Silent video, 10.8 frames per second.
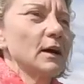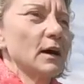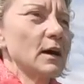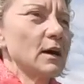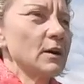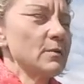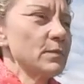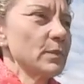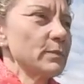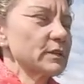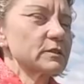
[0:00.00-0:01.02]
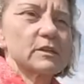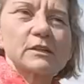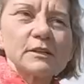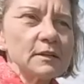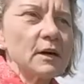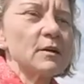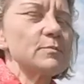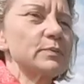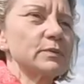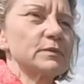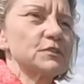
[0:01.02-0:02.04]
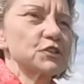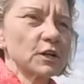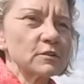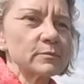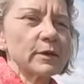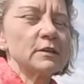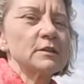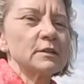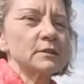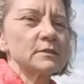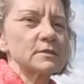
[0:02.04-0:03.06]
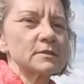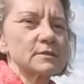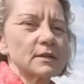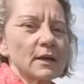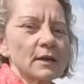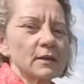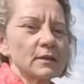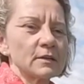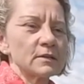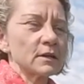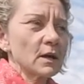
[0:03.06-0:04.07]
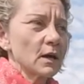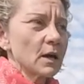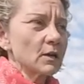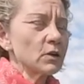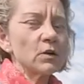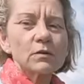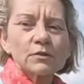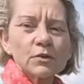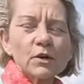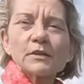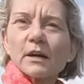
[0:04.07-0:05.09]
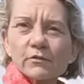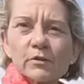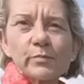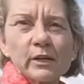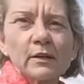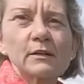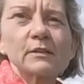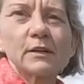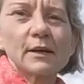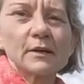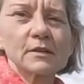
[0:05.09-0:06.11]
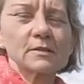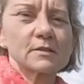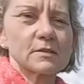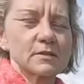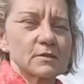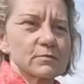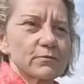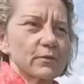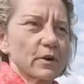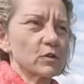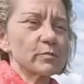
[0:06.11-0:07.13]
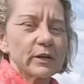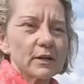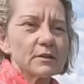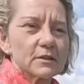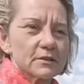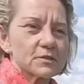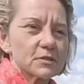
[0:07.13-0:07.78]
But cleanup, general maintenance, and you know, not every plant likes where you plant it.